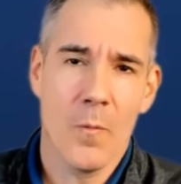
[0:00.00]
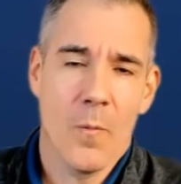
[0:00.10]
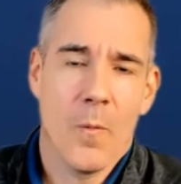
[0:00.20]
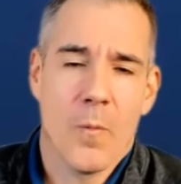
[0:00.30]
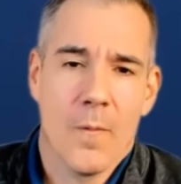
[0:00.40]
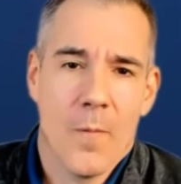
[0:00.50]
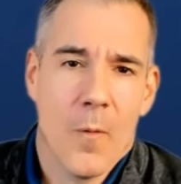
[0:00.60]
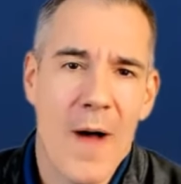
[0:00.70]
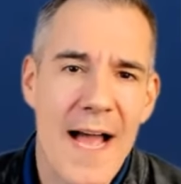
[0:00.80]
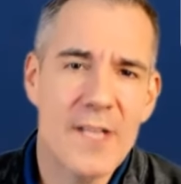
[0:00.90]
Well, well,
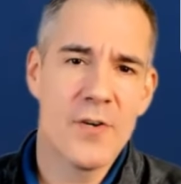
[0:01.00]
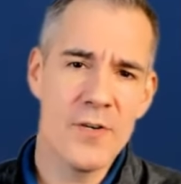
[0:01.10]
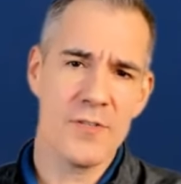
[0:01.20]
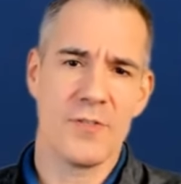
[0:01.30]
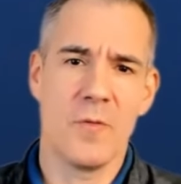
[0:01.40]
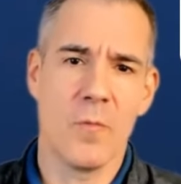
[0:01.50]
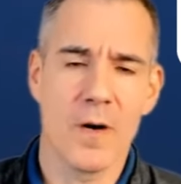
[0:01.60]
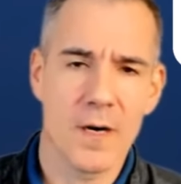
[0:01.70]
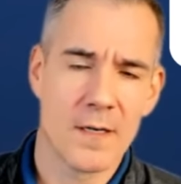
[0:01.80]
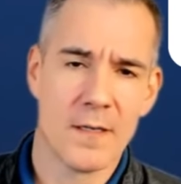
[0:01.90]
why couldn't you
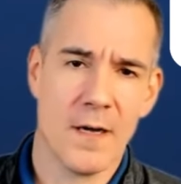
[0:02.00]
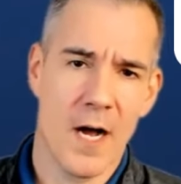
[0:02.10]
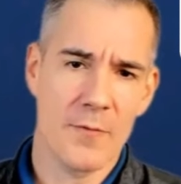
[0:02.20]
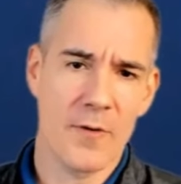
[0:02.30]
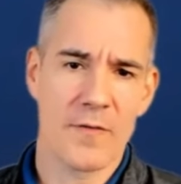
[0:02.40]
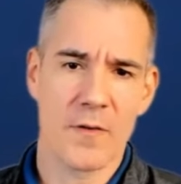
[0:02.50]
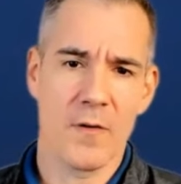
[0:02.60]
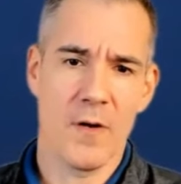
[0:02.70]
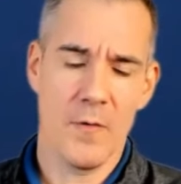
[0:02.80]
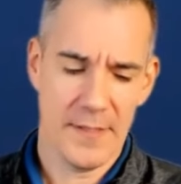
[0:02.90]
work on
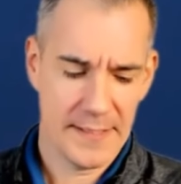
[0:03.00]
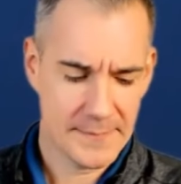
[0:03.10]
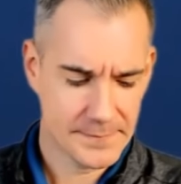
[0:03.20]
referral only?